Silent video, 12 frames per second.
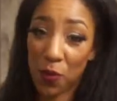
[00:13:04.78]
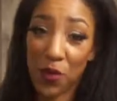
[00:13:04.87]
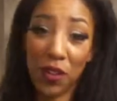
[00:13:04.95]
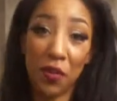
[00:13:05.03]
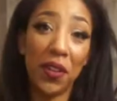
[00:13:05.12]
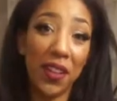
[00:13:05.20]

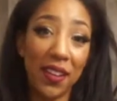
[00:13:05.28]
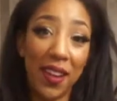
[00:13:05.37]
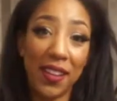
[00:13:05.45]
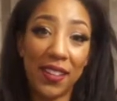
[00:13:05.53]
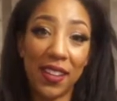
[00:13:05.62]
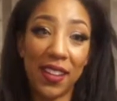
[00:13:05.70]
really
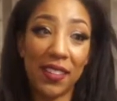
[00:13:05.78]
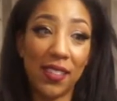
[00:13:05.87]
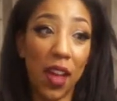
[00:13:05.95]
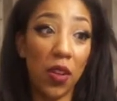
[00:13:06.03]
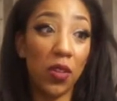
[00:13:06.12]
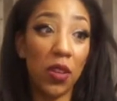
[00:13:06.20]
nice because
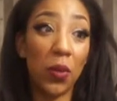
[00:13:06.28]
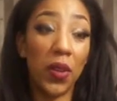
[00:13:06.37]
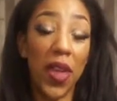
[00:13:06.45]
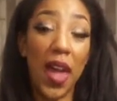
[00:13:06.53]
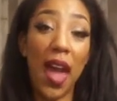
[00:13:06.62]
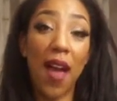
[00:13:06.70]
not only will
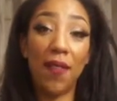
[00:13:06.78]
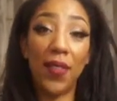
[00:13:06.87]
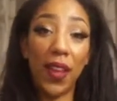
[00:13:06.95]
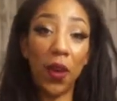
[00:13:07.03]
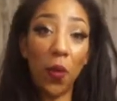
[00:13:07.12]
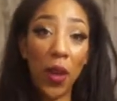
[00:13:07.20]
they have
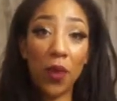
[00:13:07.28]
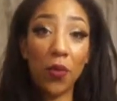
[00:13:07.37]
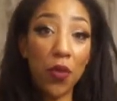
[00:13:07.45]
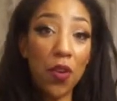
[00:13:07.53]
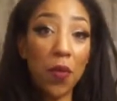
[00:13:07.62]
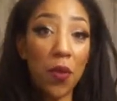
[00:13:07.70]
like a weight
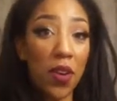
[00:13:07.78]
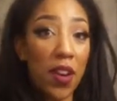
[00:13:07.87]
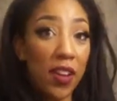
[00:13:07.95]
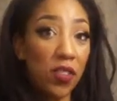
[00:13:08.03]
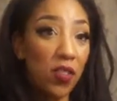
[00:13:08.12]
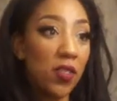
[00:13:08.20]
room or an
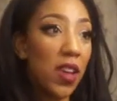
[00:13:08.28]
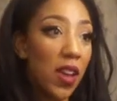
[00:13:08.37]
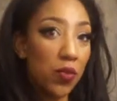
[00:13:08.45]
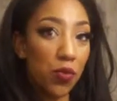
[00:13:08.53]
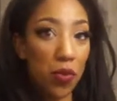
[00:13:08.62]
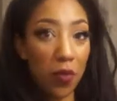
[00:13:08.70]

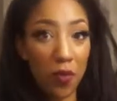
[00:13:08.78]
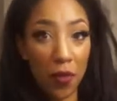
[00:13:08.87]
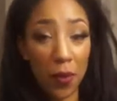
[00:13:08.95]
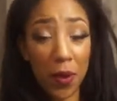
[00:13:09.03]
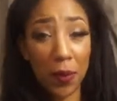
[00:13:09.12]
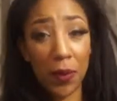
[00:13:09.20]
exercise room
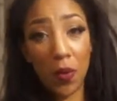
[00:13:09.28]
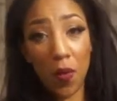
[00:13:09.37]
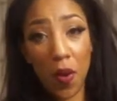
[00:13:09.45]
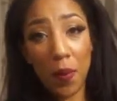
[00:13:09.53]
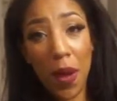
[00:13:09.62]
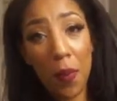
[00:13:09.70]
for people to
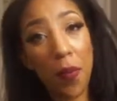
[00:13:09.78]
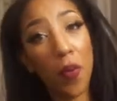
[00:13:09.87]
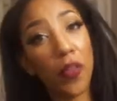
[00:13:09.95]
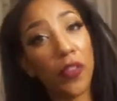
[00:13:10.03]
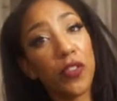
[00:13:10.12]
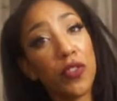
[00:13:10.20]
warm up
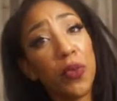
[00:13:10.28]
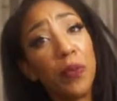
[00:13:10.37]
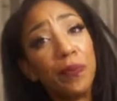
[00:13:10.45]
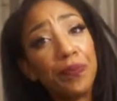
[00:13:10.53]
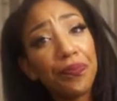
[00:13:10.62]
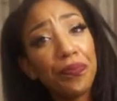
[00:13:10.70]
or to
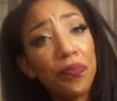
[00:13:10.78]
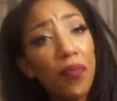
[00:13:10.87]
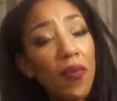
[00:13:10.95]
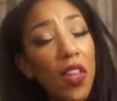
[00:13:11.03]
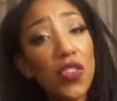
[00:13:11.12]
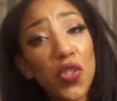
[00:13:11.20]

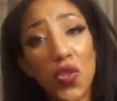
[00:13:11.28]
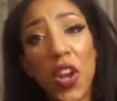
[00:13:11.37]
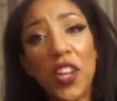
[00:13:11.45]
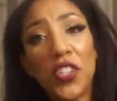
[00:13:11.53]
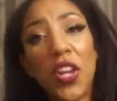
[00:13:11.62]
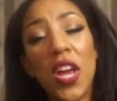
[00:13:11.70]

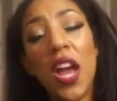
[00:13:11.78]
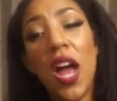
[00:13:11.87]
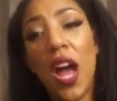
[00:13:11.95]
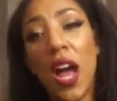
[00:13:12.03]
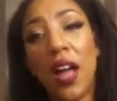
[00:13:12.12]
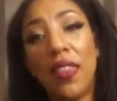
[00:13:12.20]
stretch,
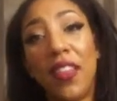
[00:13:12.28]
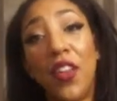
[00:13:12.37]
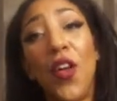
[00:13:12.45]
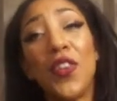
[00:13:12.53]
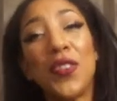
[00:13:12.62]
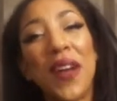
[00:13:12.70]
they'll
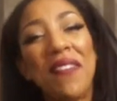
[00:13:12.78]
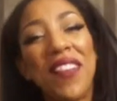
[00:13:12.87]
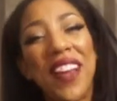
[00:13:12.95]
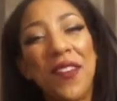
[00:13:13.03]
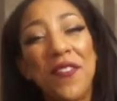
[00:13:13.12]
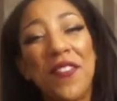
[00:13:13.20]
also have
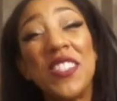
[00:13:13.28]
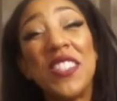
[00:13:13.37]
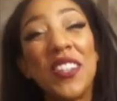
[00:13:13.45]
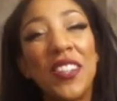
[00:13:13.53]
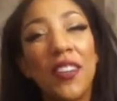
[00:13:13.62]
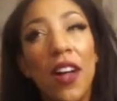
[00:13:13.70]
like
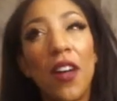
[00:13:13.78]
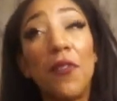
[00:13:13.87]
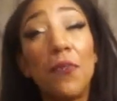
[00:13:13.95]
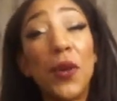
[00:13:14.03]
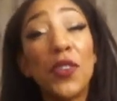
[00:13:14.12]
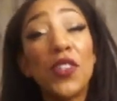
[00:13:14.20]
a
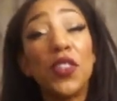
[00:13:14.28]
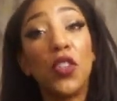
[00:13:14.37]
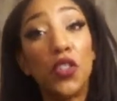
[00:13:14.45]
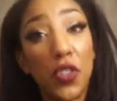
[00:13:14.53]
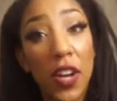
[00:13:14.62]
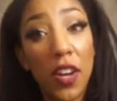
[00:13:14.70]

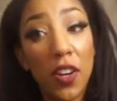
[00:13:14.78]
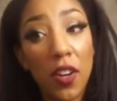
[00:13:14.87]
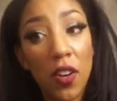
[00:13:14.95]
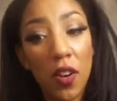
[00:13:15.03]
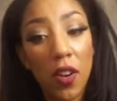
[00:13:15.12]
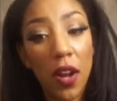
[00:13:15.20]
personal
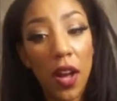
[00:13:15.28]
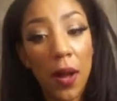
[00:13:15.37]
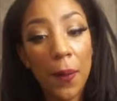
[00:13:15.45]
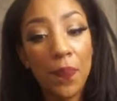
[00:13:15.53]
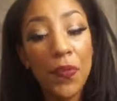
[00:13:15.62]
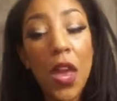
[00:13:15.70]
trainer or
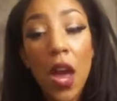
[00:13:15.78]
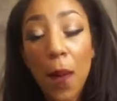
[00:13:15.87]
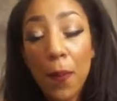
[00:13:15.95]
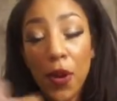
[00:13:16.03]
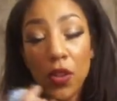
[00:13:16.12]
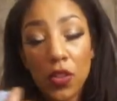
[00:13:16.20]
a
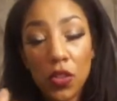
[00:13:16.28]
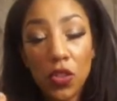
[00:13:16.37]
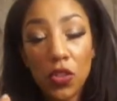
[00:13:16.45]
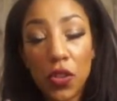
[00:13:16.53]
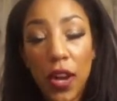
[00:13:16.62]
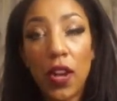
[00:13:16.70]
personal
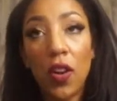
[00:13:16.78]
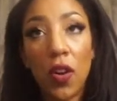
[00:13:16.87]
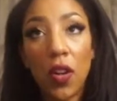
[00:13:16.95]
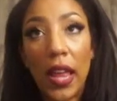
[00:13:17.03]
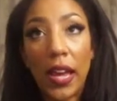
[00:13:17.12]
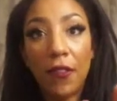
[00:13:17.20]
trainer
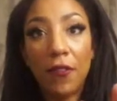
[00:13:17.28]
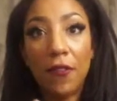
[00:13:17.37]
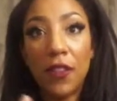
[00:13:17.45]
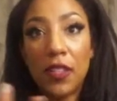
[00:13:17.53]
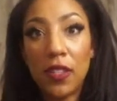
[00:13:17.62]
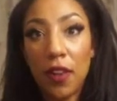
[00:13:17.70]
or like a
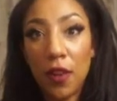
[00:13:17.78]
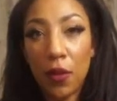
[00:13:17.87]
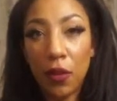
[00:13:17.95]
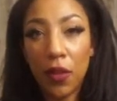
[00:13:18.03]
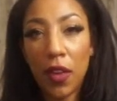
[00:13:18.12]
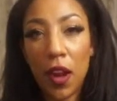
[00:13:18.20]

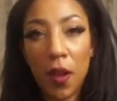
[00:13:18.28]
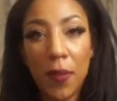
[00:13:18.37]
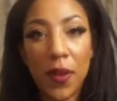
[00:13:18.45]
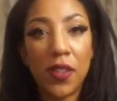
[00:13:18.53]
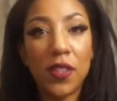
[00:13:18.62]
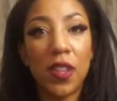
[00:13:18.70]

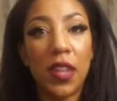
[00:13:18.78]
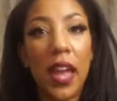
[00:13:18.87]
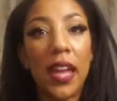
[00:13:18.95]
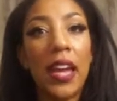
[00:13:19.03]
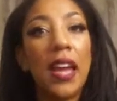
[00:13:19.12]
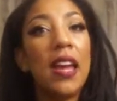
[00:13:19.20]
physiotherapist. So
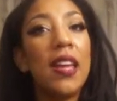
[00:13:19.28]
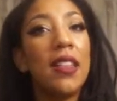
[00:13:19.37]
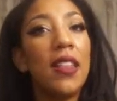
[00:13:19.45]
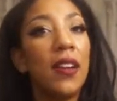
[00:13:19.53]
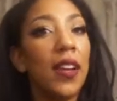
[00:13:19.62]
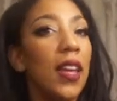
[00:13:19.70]
like
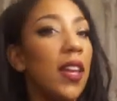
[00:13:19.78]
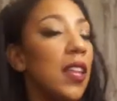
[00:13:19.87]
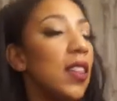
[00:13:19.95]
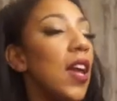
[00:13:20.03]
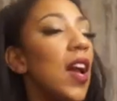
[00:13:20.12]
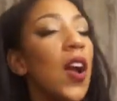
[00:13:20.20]
they'll get
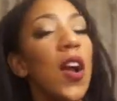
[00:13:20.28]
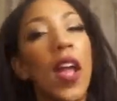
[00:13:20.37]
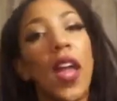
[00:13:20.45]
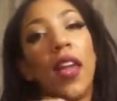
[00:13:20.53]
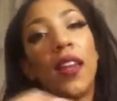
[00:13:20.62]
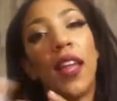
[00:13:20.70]
in there
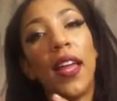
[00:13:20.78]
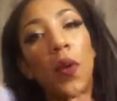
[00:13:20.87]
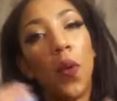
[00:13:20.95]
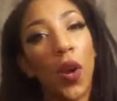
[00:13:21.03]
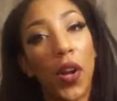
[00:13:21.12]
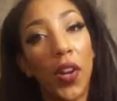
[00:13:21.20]
and
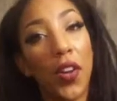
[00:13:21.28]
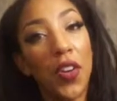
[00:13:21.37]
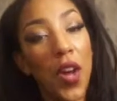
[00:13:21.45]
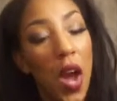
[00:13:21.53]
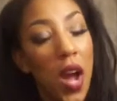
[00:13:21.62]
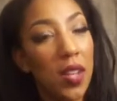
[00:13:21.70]
like work your
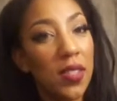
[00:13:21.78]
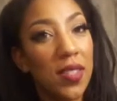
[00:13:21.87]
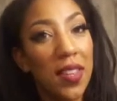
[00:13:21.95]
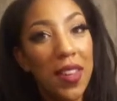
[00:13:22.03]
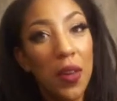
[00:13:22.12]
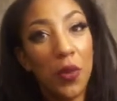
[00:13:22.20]

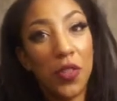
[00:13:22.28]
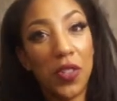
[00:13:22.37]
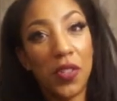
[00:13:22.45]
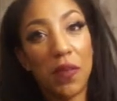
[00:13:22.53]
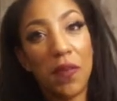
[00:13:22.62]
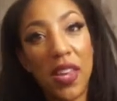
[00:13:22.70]
knots, which
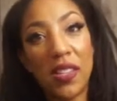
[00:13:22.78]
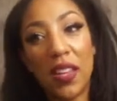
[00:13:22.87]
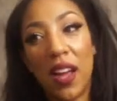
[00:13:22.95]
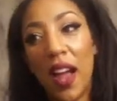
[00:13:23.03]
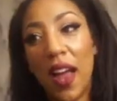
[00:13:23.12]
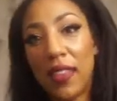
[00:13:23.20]
is
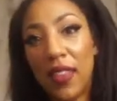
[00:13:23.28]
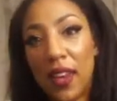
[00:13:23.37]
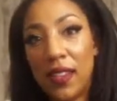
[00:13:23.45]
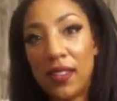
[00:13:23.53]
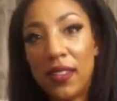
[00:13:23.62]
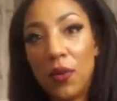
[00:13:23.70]
amazing. I had that
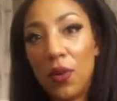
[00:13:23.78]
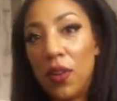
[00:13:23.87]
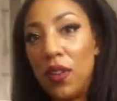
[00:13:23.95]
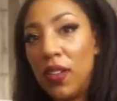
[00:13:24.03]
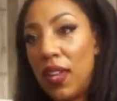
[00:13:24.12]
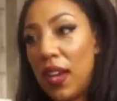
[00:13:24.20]
at
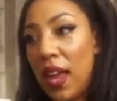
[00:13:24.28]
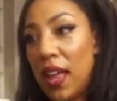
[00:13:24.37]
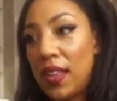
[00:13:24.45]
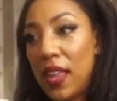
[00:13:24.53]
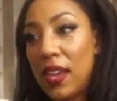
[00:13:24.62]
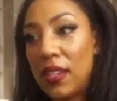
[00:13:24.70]
SeaWorld and I
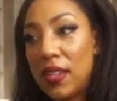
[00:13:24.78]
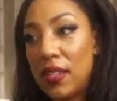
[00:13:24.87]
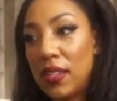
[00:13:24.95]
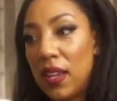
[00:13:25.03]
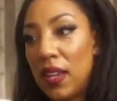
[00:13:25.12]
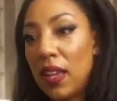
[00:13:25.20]
had that at
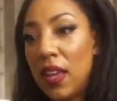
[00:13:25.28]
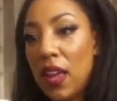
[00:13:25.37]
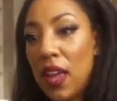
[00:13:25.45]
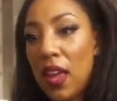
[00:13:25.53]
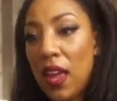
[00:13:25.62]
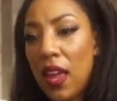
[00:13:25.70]
Disney,
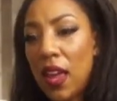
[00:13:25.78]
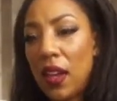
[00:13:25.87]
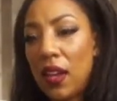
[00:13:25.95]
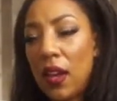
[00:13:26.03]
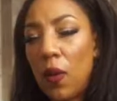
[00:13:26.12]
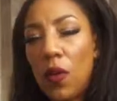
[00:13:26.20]

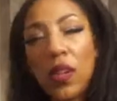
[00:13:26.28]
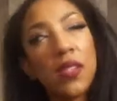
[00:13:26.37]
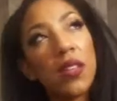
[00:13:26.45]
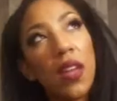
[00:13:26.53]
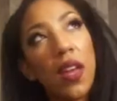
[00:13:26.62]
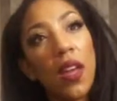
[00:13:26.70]
and I want to
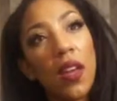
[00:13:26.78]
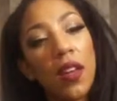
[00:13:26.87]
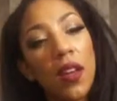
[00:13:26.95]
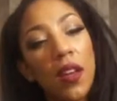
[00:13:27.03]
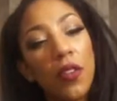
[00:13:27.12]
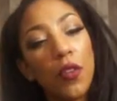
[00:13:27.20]
say
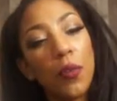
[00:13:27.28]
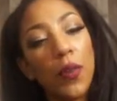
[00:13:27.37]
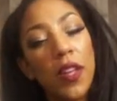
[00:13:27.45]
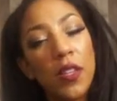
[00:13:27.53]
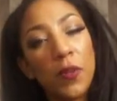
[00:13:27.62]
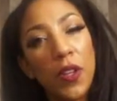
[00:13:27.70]
another
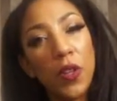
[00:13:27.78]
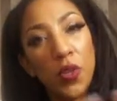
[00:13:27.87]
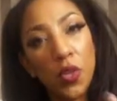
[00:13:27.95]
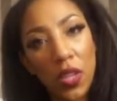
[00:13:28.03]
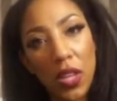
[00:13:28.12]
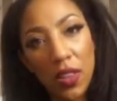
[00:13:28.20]
place, but
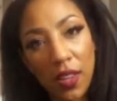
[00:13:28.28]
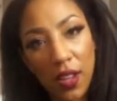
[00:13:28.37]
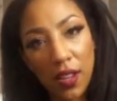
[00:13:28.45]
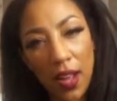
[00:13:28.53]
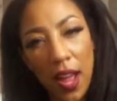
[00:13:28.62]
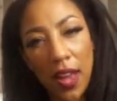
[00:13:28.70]
usually in the
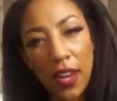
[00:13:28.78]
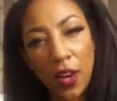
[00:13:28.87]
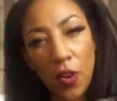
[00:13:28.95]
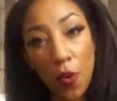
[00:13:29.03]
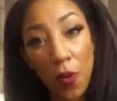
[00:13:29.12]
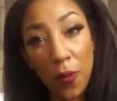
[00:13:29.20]
kind
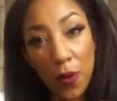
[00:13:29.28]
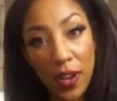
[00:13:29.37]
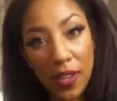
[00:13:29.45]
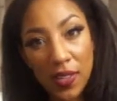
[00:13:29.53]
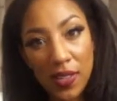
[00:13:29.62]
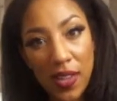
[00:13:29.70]
of
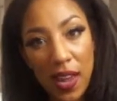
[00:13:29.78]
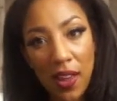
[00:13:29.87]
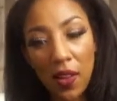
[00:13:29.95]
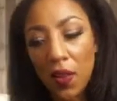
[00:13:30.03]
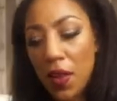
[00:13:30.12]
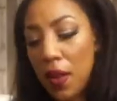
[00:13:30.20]
corporate
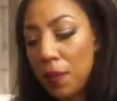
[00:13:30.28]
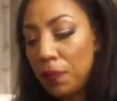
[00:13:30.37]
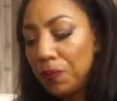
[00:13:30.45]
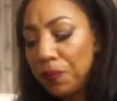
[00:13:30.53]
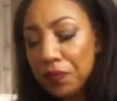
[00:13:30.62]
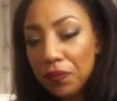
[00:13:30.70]
style